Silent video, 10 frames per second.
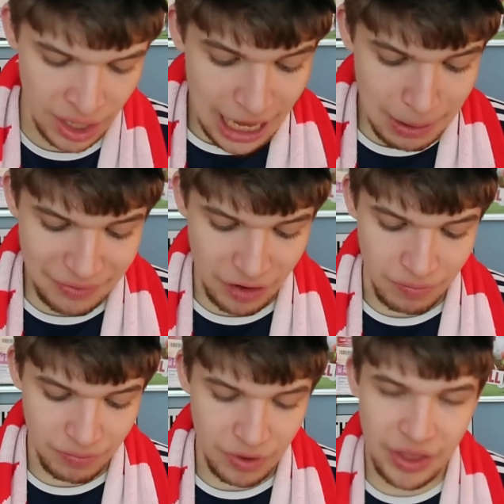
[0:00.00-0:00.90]

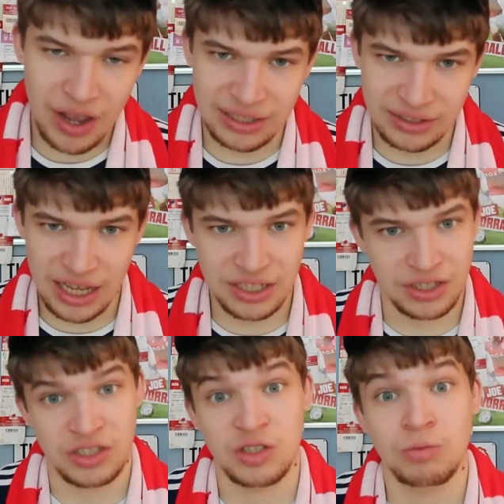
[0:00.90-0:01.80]
However, the early
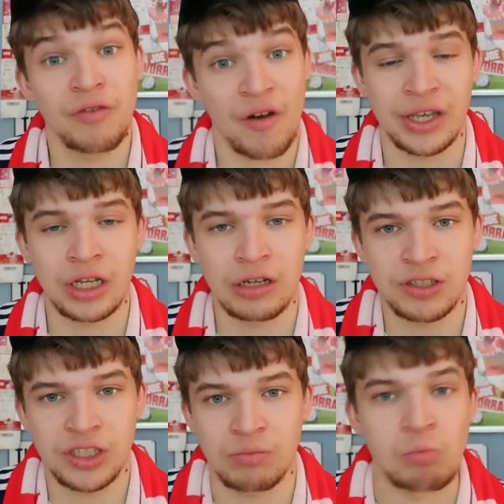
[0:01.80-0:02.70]
stages were very
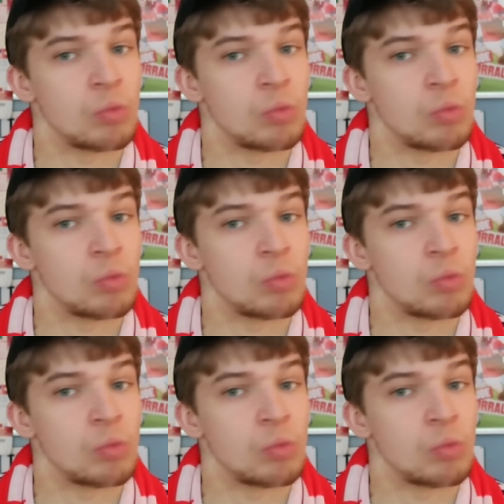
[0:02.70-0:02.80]
encouraging.